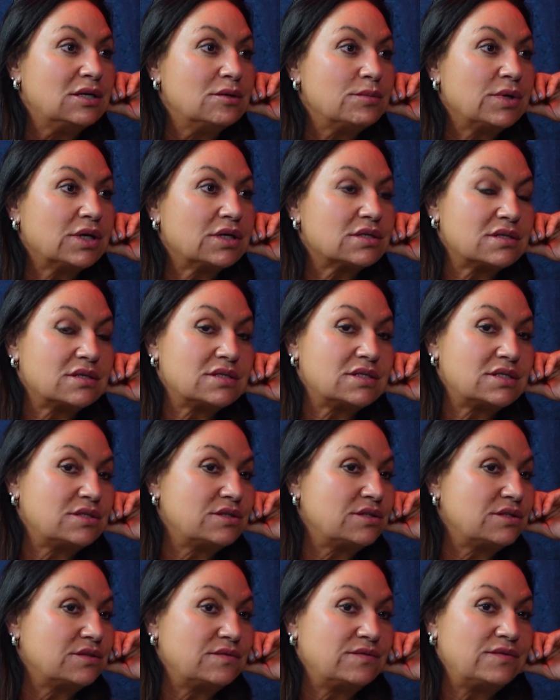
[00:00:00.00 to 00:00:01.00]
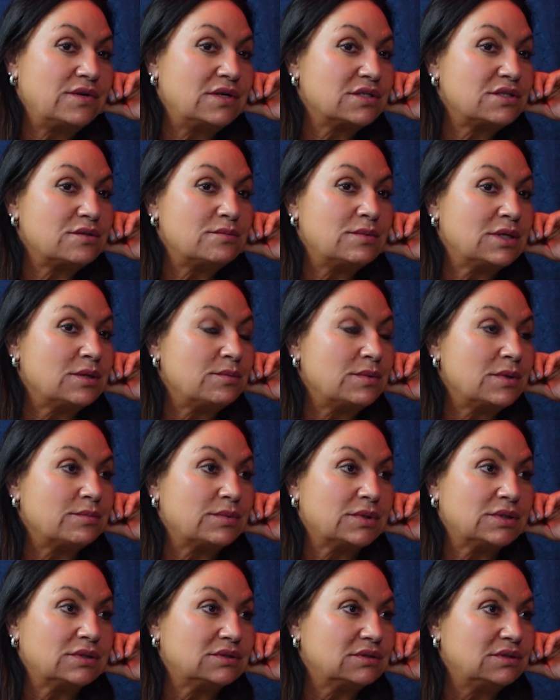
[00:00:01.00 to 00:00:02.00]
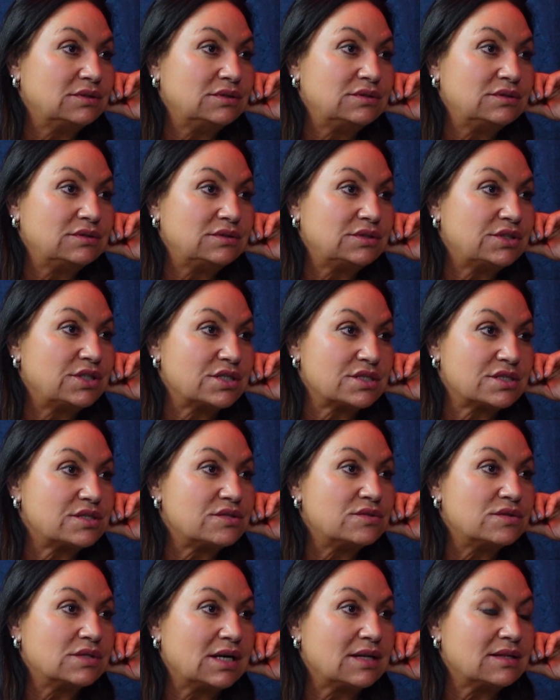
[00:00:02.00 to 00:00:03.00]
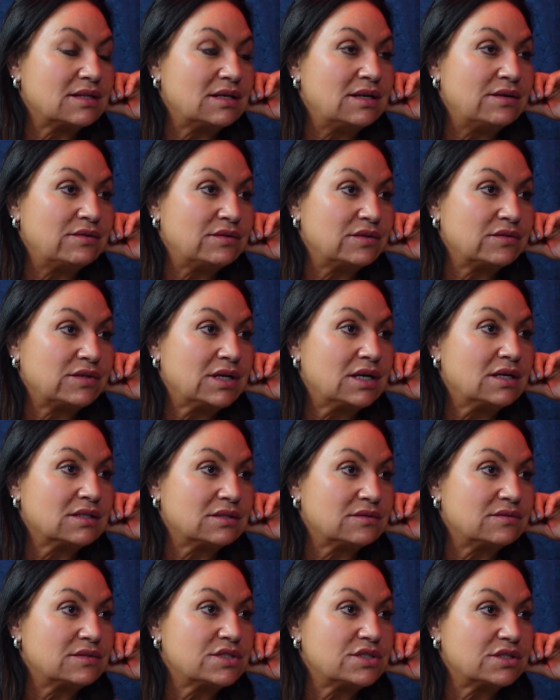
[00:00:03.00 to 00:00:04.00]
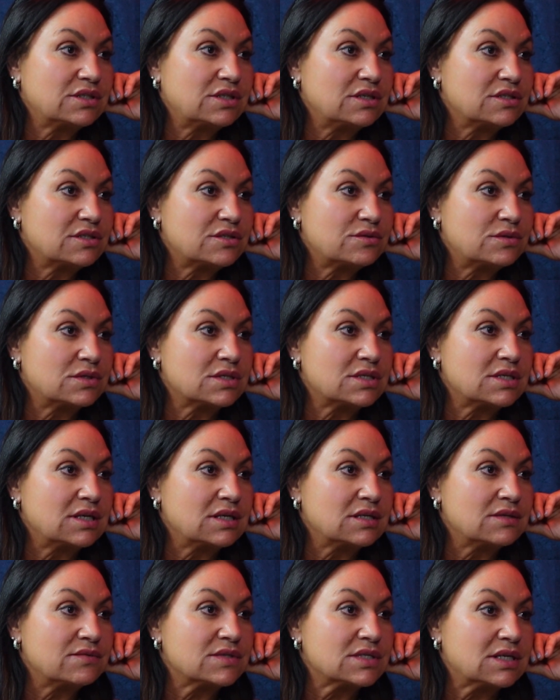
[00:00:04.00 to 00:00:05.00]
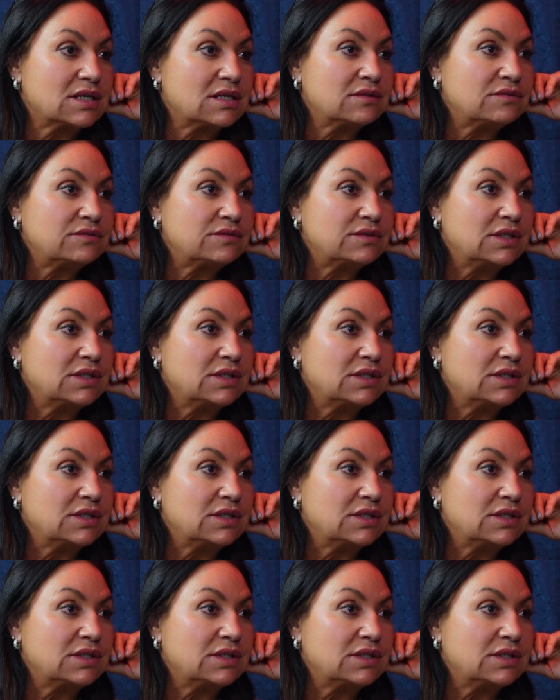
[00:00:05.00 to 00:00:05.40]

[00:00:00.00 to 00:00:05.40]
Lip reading: because there's far too many people who just don't get the level of care that Richard got towards the end of his life.